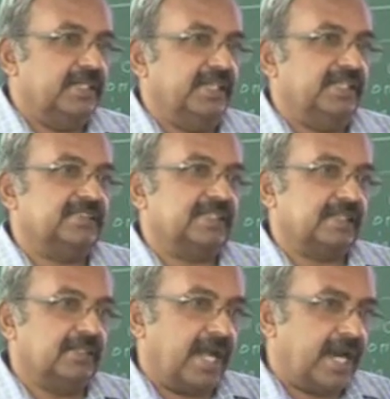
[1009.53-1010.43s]
it is
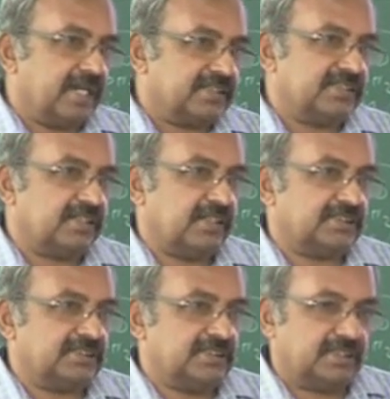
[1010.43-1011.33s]
the Anderson
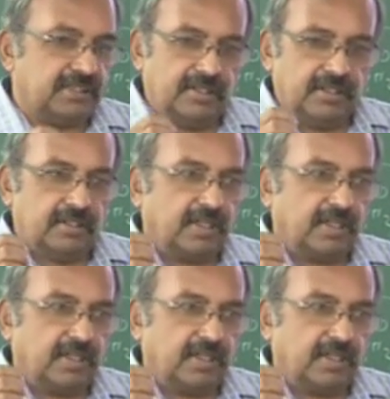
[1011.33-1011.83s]
cluster